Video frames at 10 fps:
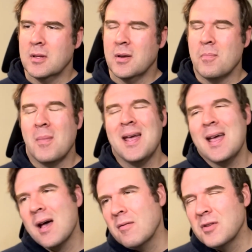they
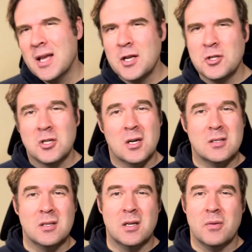might have Lane
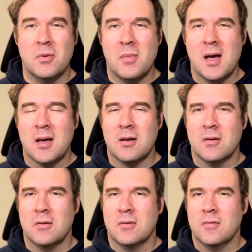Johnson coming
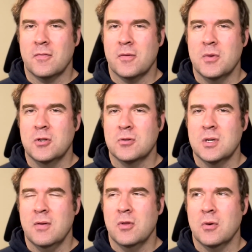back from
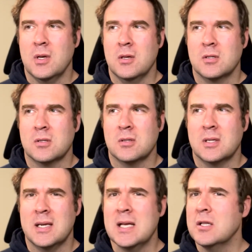injury, even though he's
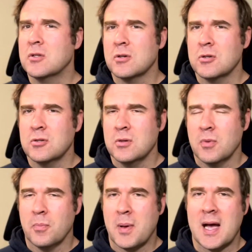needs surgery,
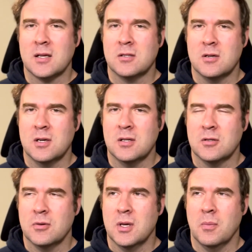but passed on it
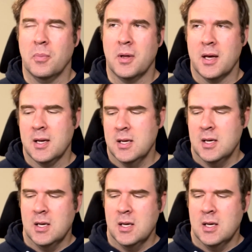so he could play.